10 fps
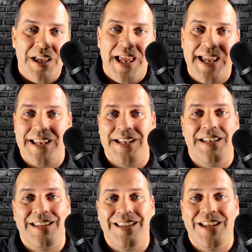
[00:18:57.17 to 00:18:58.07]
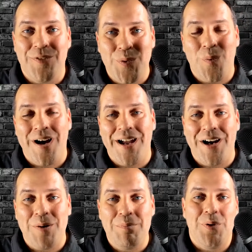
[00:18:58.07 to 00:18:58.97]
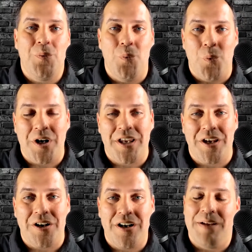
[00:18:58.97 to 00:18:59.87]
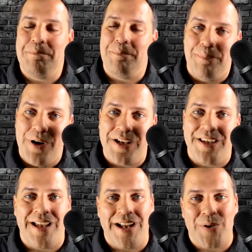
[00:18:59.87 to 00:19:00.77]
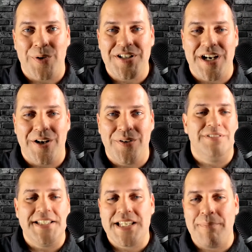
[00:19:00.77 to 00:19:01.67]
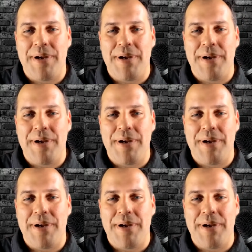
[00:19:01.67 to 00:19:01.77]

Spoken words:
hey, if you want help, we're here, but you got to reach out. Let's get